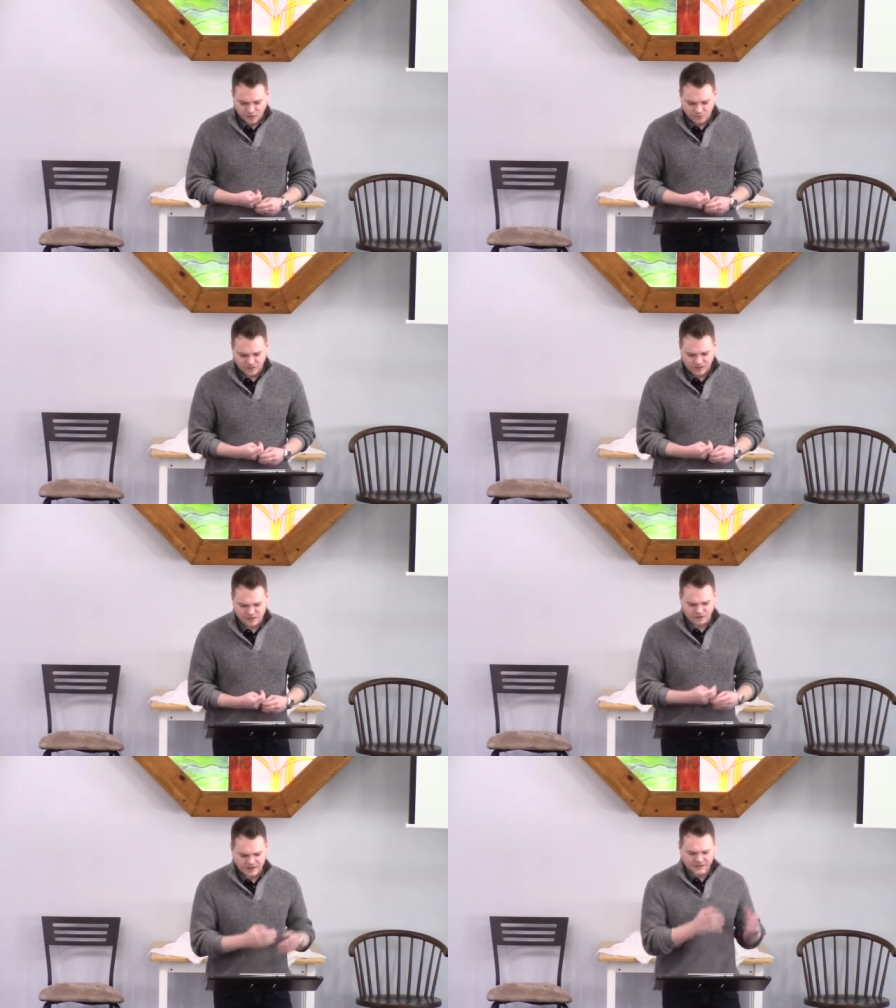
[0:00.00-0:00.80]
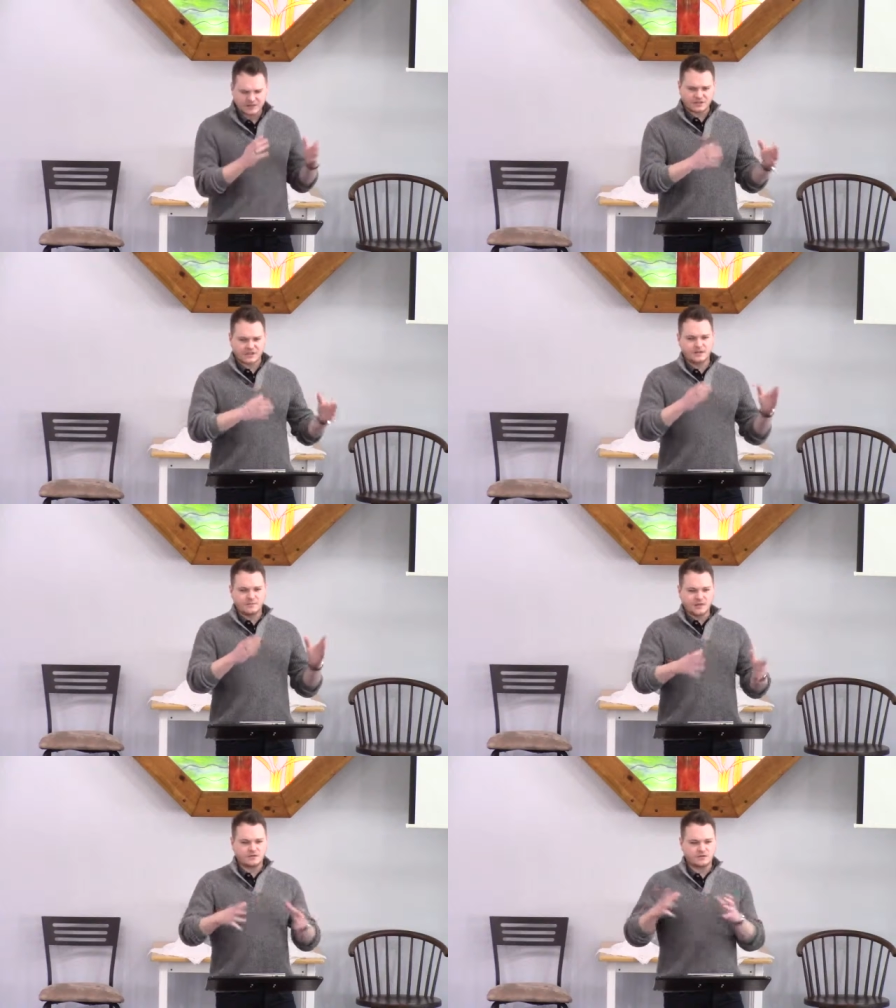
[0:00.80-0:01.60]
we did try to hit just kind of
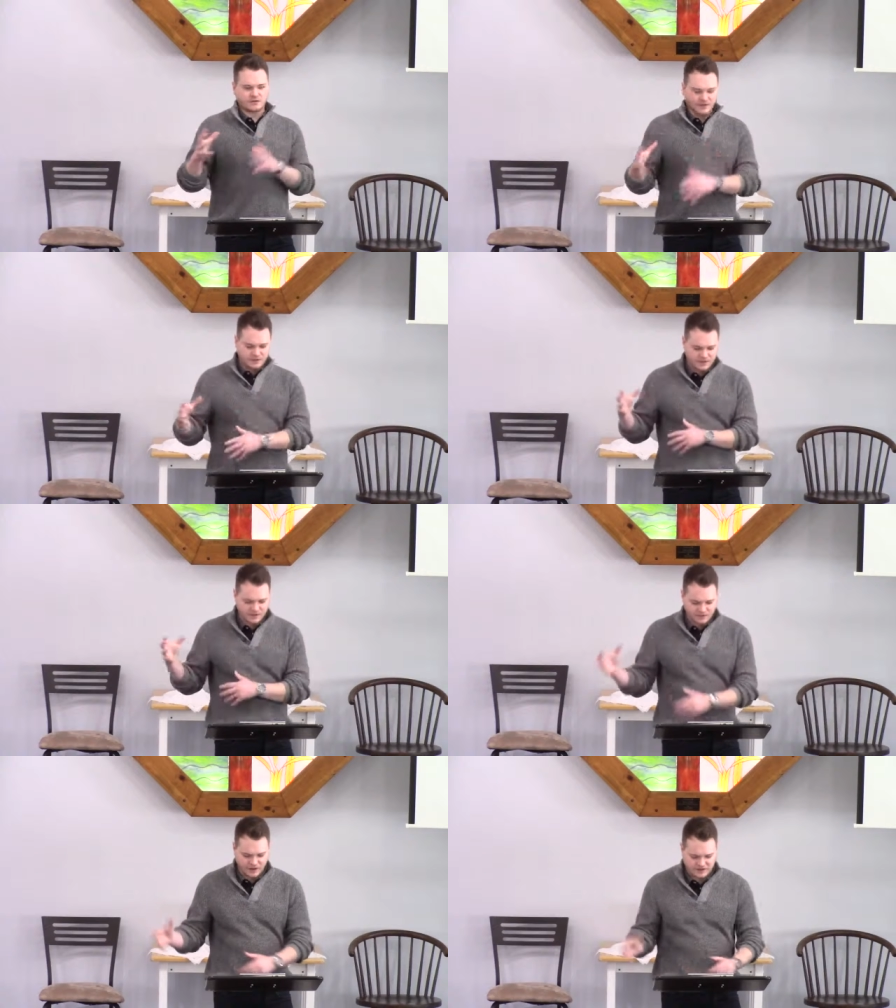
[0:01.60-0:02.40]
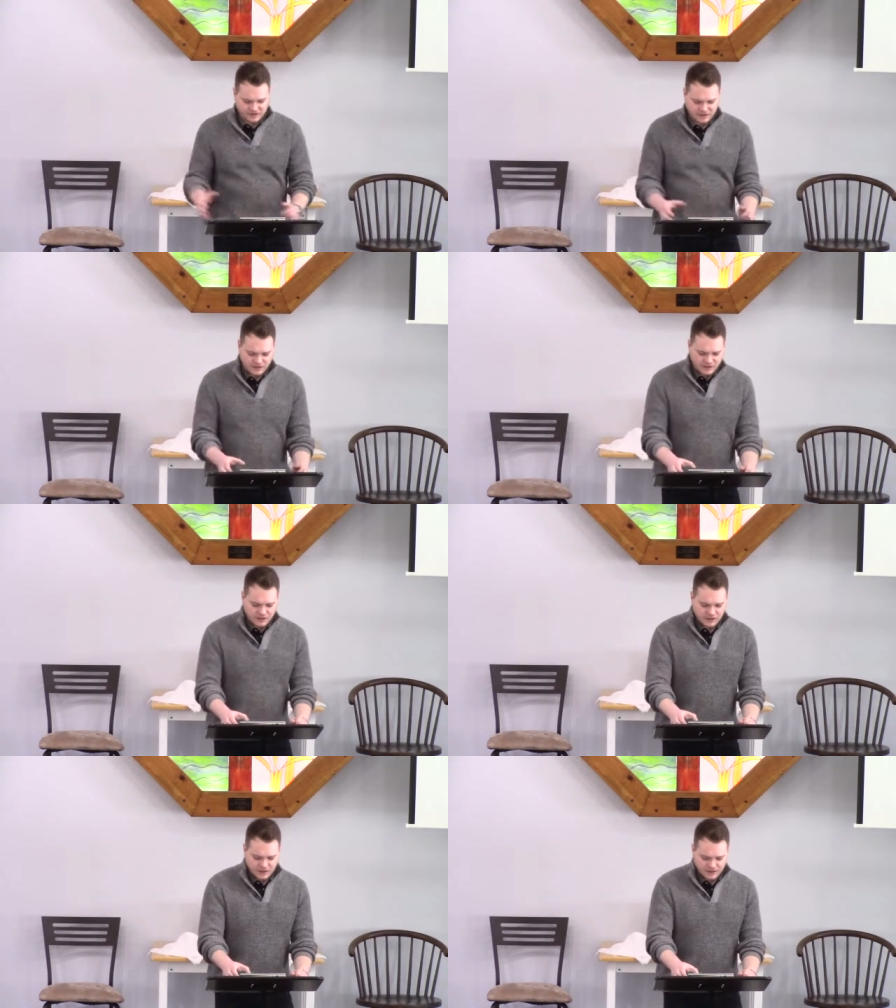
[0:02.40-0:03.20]
the major themes and events
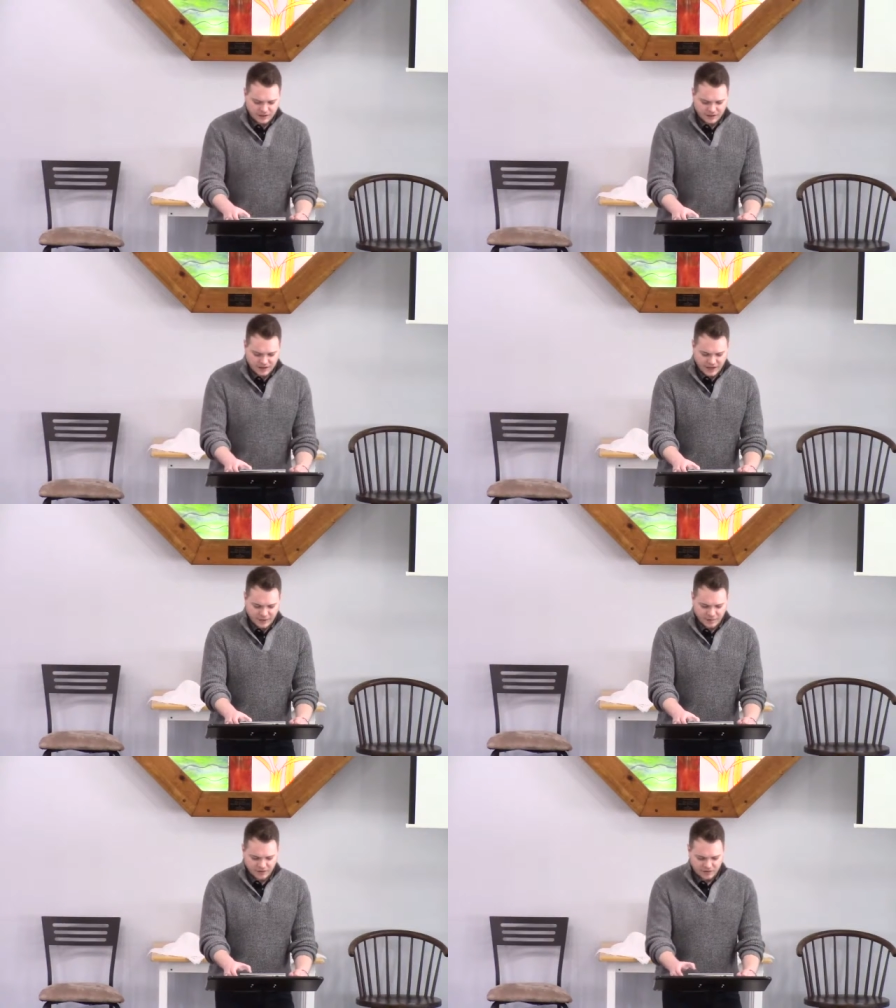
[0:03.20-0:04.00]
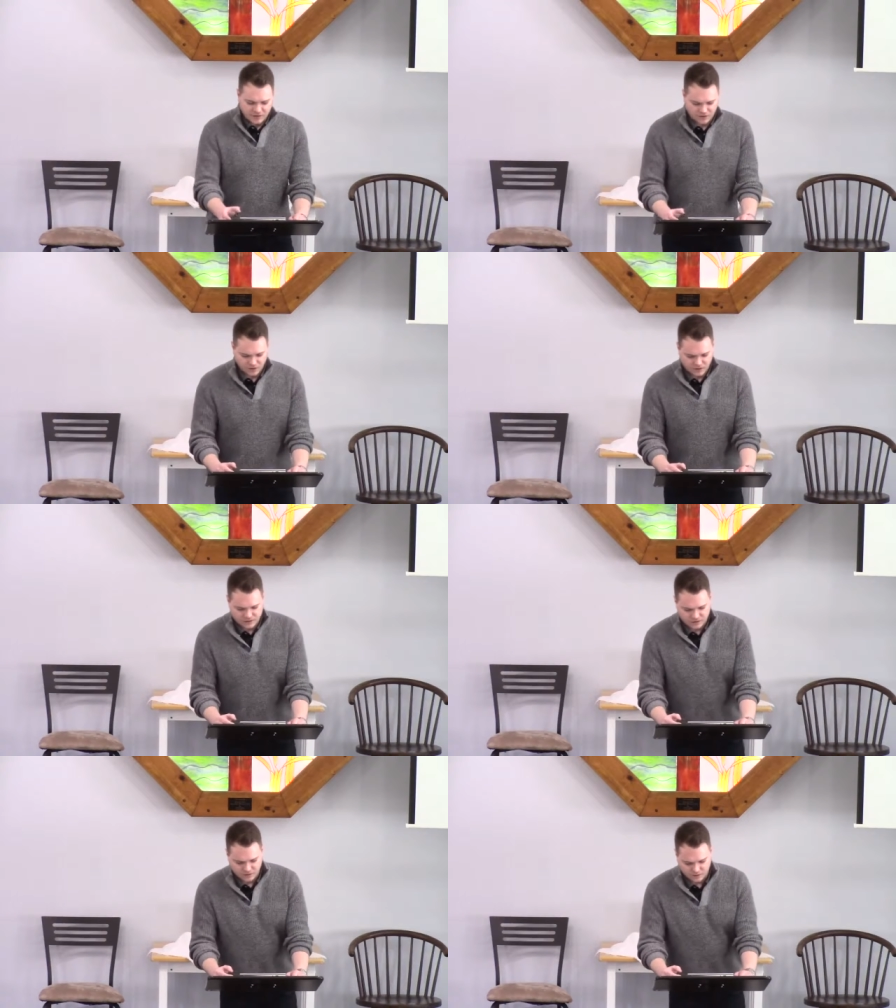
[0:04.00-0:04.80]
uh, that, that happened in this story.
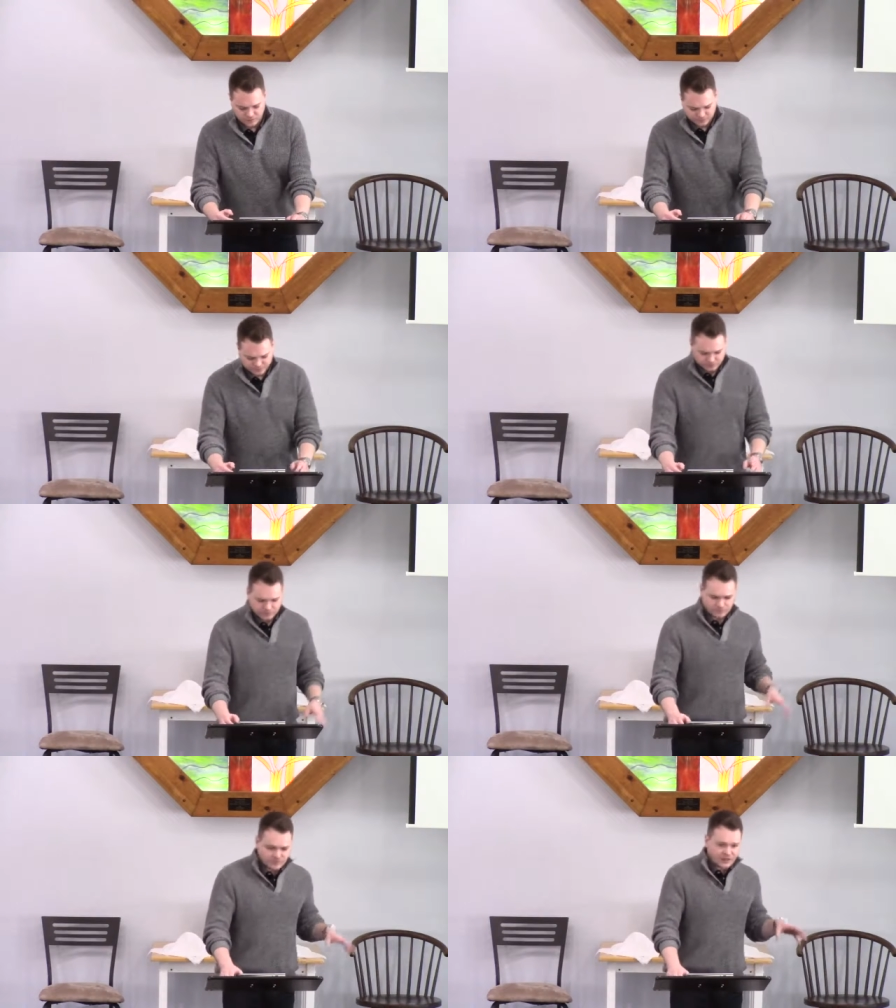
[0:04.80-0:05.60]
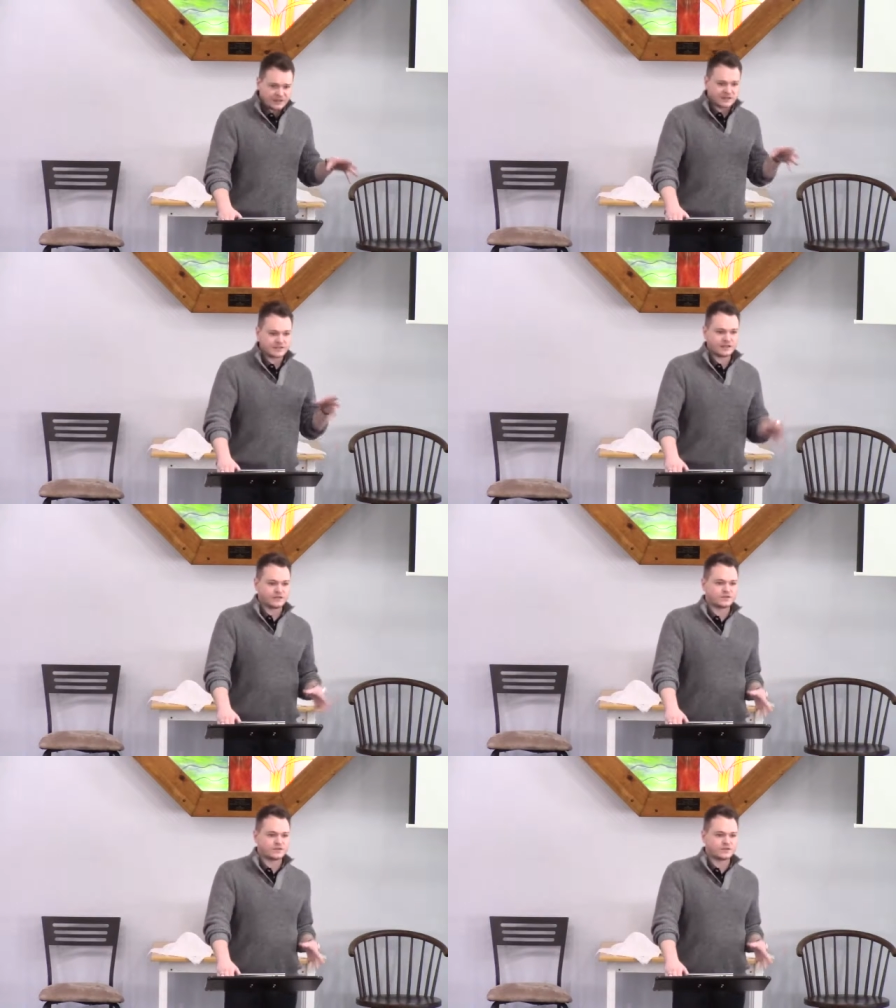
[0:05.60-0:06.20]
So to set